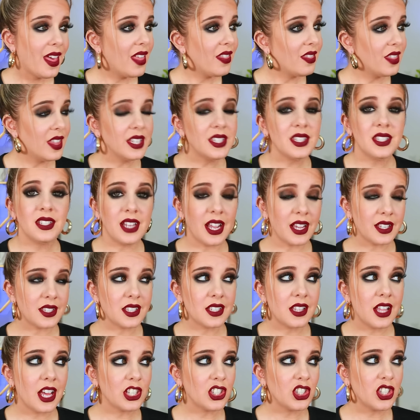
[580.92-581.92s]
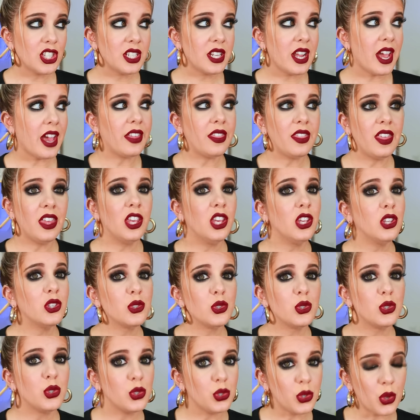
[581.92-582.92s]
This next collection I think is
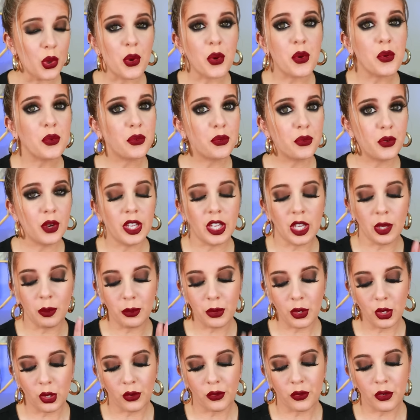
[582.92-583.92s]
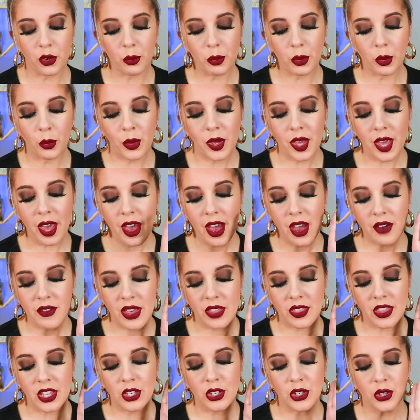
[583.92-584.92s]
so freaking beautiful, but we
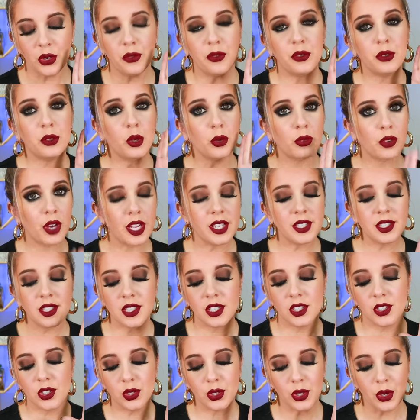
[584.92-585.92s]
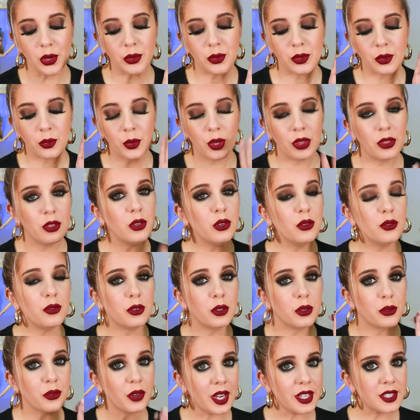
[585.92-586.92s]
have the new Florasis note, we have the new
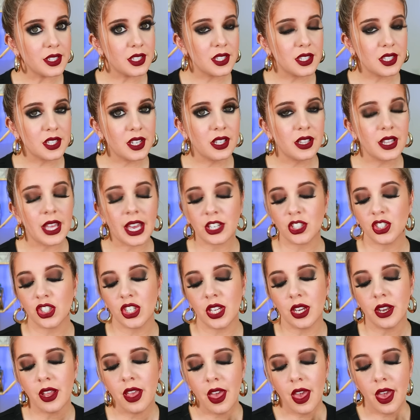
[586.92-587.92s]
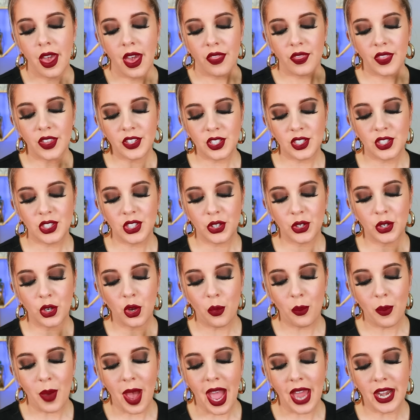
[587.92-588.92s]
Florasis collection. This is their
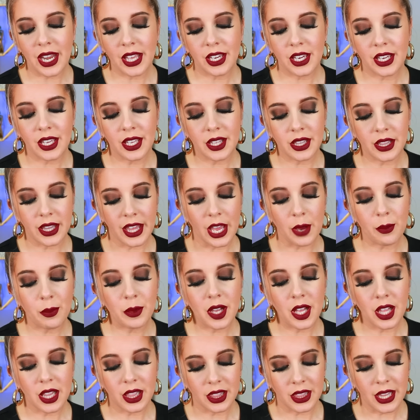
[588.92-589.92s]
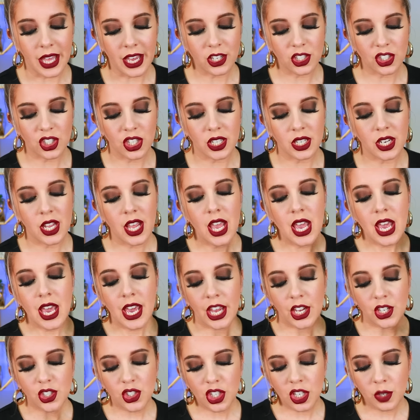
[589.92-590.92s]
nomadic glam collection,
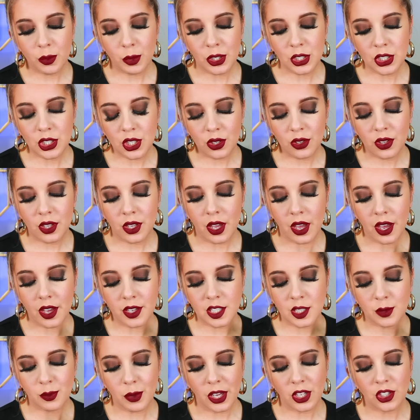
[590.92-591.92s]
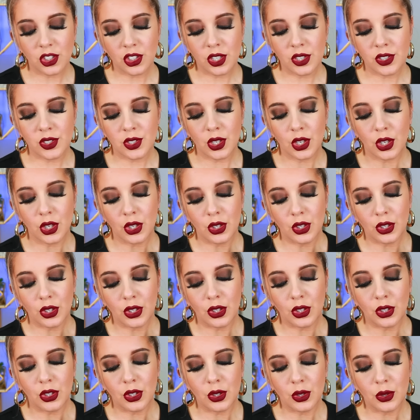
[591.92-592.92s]
a tribute to the a spacious
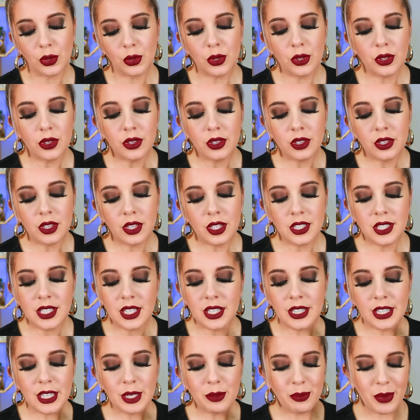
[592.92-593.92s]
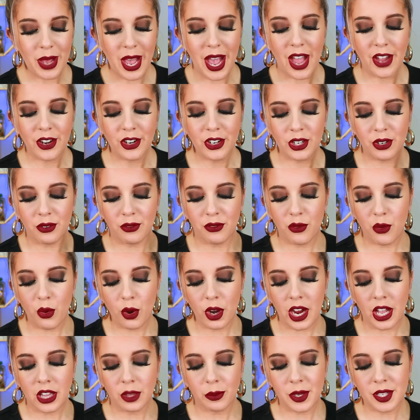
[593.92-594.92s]
Uzili pattern in
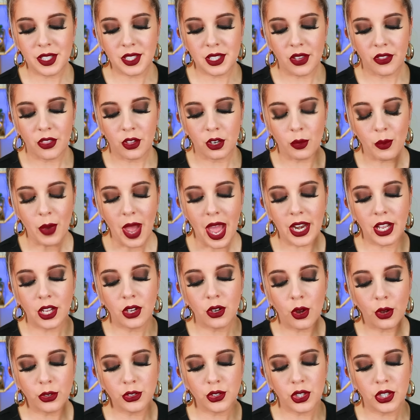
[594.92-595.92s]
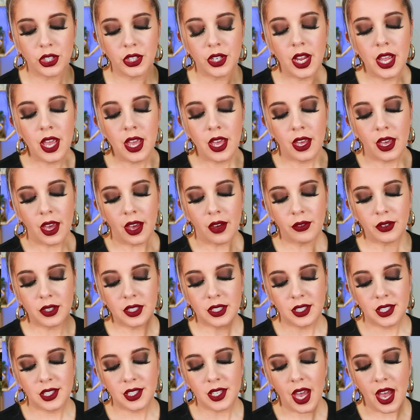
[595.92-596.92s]
four elements of the nomadic culture of
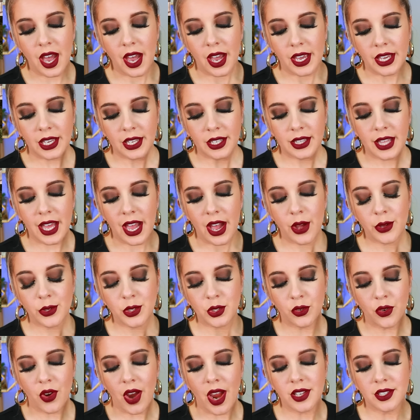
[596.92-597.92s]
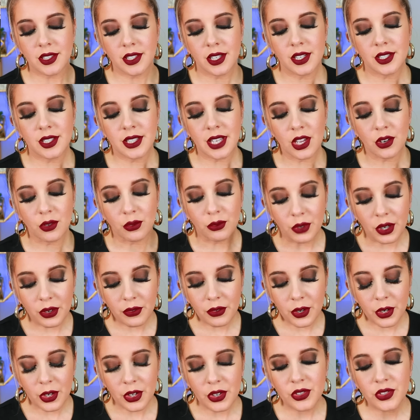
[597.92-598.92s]
sky, clouds, grasslands, and
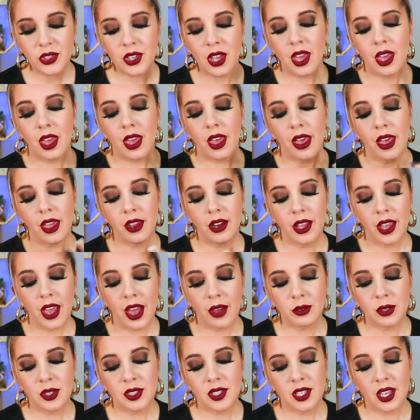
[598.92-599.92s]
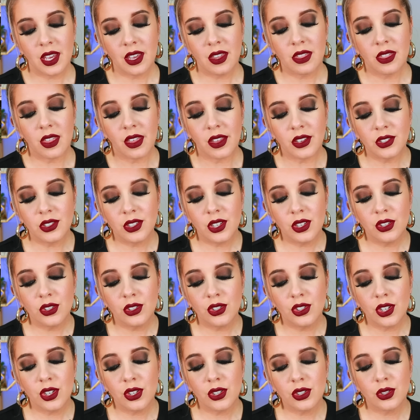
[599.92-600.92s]
rivers. And I have to say, this
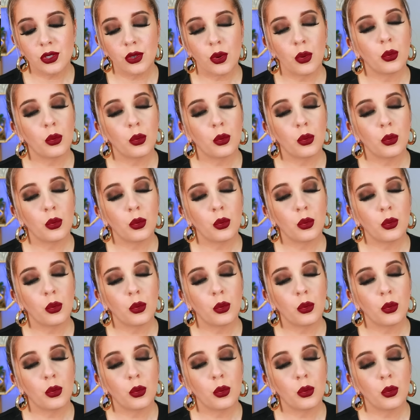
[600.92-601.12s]
is just